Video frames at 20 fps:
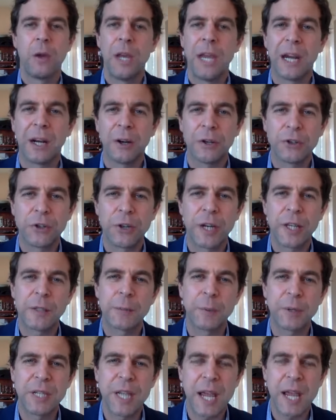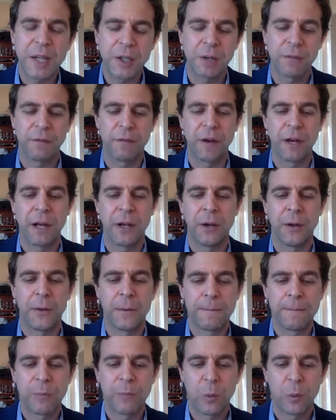In our transportation fund,
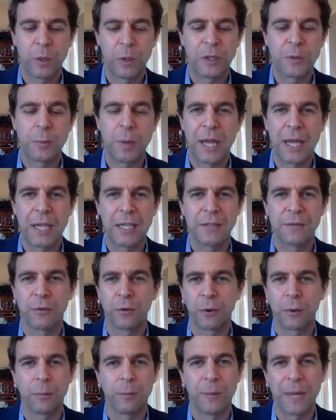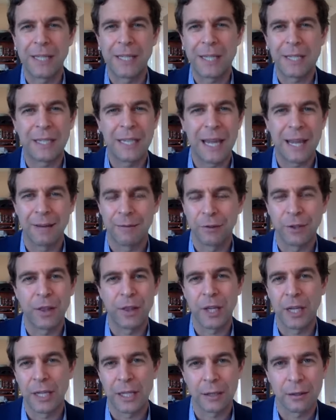which pays for basically
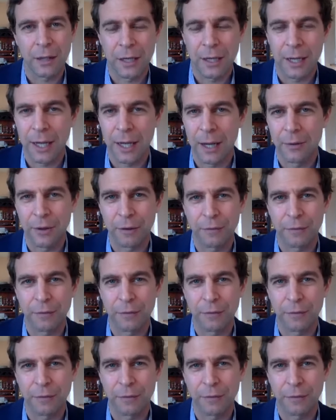everything uh,